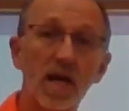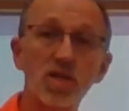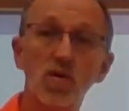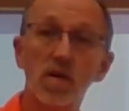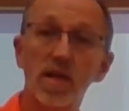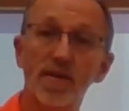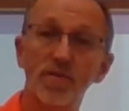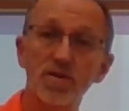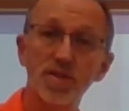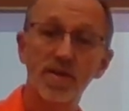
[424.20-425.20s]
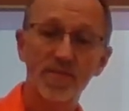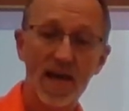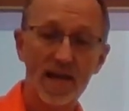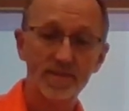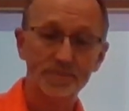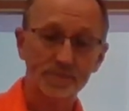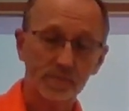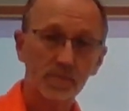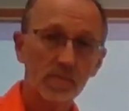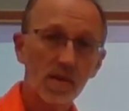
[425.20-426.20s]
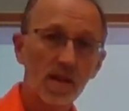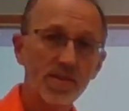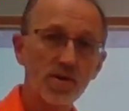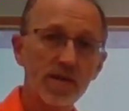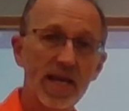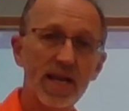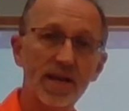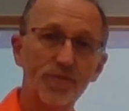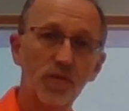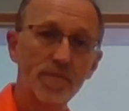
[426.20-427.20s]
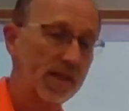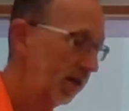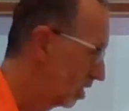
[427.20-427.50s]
shortcut version of that, the organic formula,